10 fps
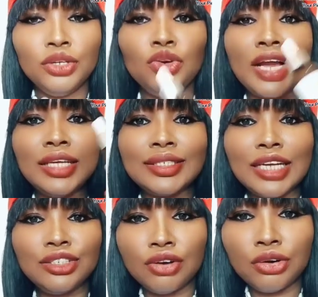You can
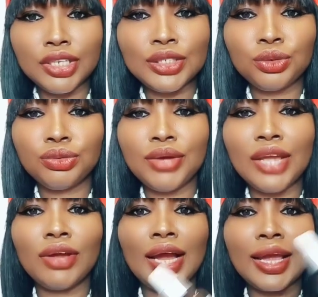search for it
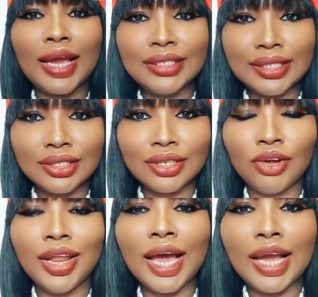where you can get it
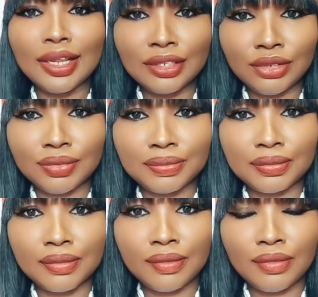online,
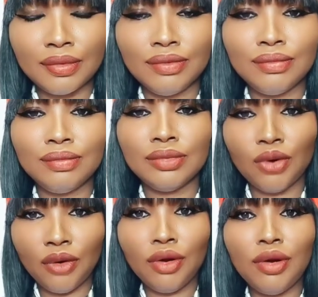
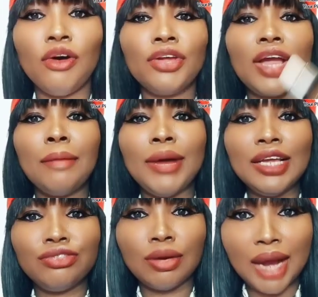or you can
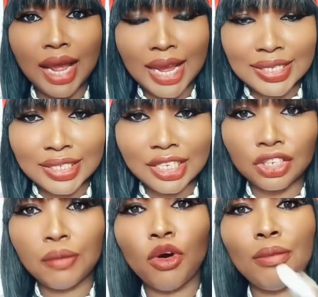buy it from my Etsy
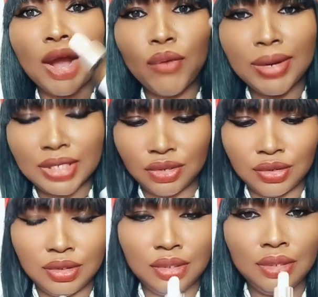shop or my web store.